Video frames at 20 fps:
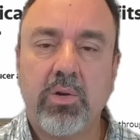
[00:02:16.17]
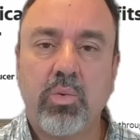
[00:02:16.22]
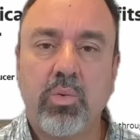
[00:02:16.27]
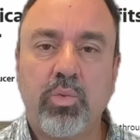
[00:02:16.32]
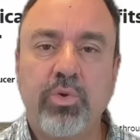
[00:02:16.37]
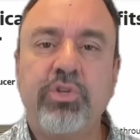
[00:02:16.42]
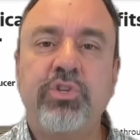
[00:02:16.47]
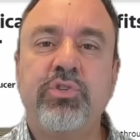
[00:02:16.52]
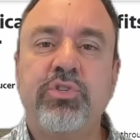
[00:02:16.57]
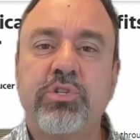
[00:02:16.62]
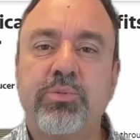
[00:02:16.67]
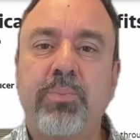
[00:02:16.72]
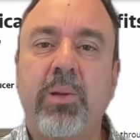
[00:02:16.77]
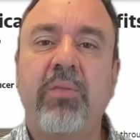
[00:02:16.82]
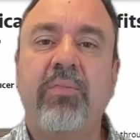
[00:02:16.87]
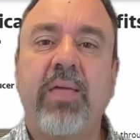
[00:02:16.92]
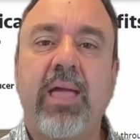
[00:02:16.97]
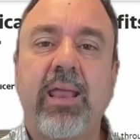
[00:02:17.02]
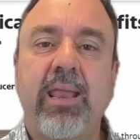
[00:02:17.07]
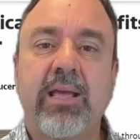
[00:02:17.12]
Would you
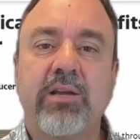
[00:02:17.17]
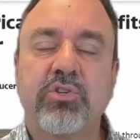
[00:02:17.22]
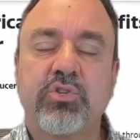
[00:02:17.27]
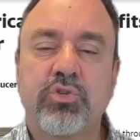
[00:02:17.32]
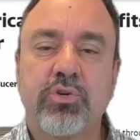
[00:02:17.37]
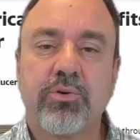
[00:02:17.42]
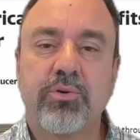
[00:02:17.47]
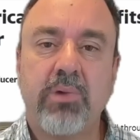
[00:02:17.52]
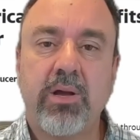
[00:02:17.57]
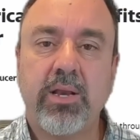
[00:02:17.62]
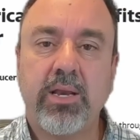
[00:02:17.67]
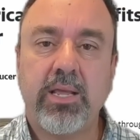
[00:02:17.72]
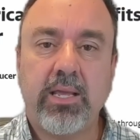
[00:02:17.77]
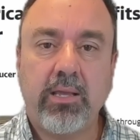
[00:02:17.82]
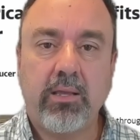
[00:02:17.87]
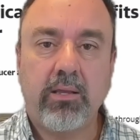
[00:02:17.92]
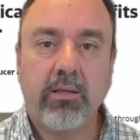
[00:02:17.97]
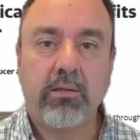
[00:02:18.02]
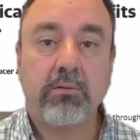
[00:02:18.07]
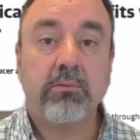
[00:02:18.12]
spend that extra
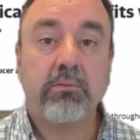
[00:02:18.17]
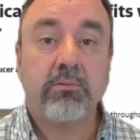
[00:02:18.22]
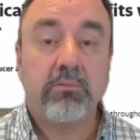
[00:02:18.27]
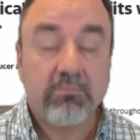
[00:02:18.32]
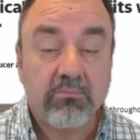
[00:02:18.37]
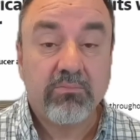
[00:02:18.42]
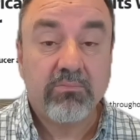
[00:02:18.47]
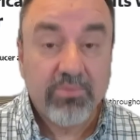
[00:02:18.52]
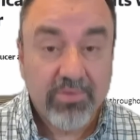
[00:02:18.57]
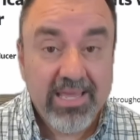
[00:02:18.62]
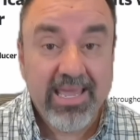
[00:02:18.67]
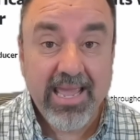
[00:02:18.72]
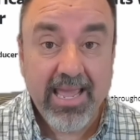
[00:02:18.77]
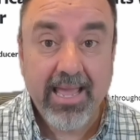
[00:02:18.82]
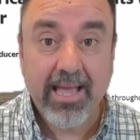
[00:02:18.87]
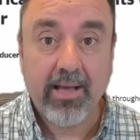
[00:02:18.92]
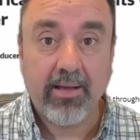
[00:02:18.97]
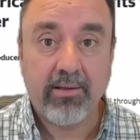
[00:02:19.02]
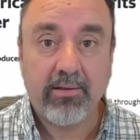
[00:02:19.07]
money? Yeah,